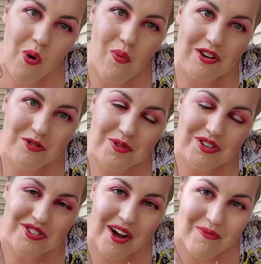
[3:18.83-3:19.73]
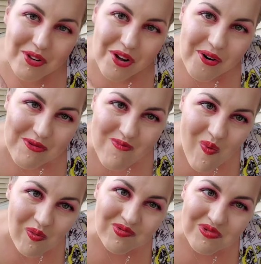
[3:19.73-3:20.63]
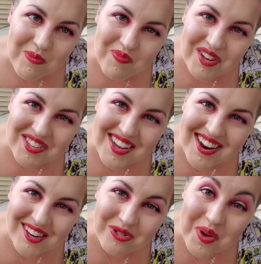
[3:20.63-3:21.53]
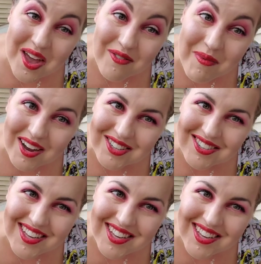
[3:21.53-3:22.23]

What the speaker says: Recipe is down below. See you next week. Have a magical